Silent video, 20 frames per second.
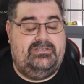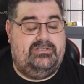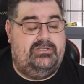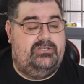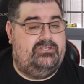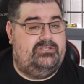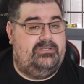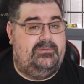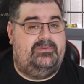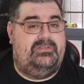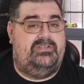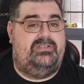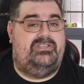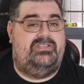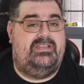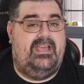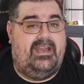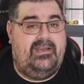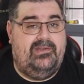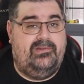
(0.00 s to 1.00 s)
make sure you sub to the
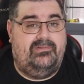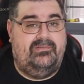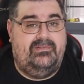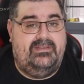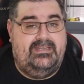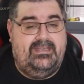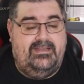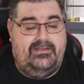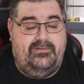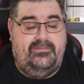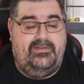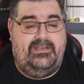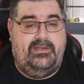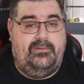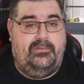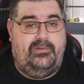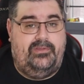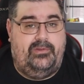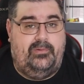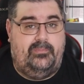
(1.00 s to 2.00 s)
channel, give the
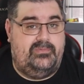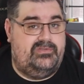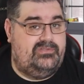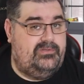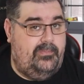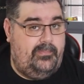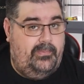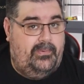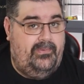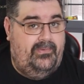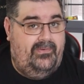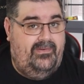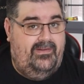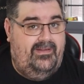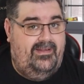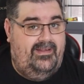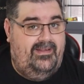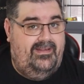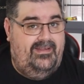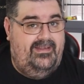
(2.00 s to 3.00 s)
video a thumbs up,
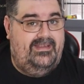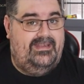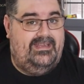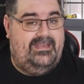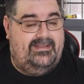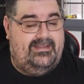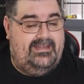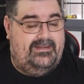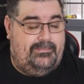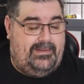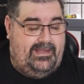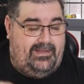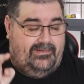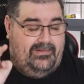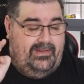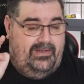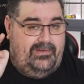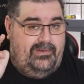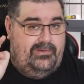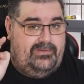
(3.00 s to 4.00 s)
give the
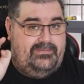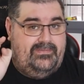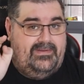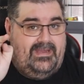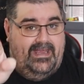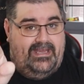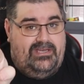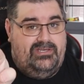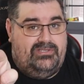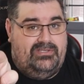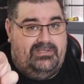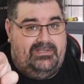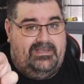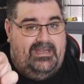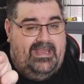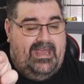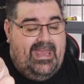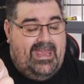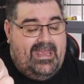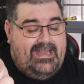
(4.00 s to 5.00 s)
bell a notification
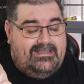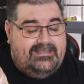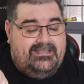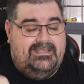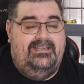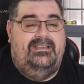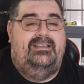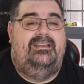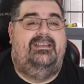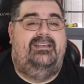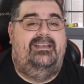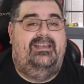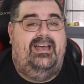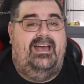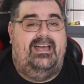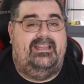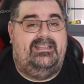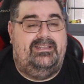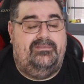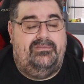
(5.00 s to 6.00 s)
hit,
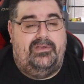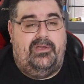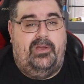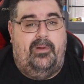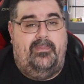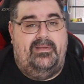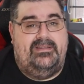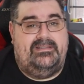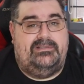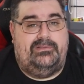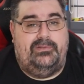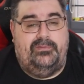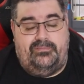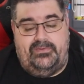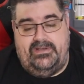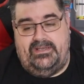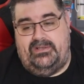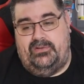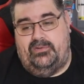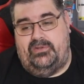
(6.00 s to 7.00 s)
and leave a comment. Love
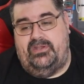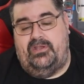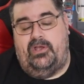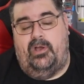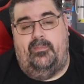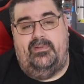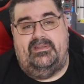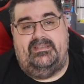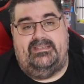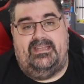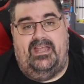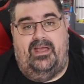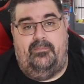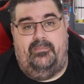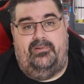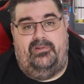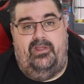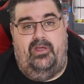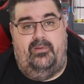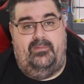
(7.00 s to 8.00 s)
reading all your comments
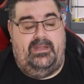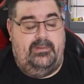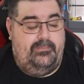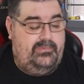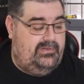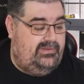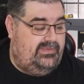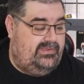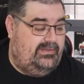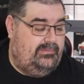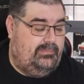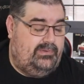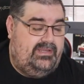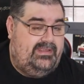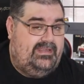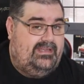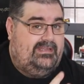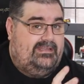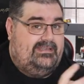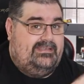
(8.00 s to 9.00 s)
down below. Let me know what you
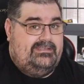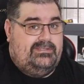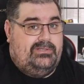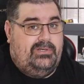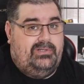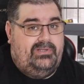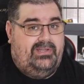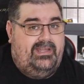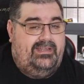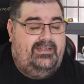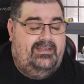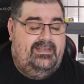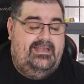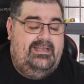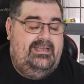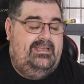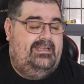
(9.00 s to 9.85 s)
think of this colour.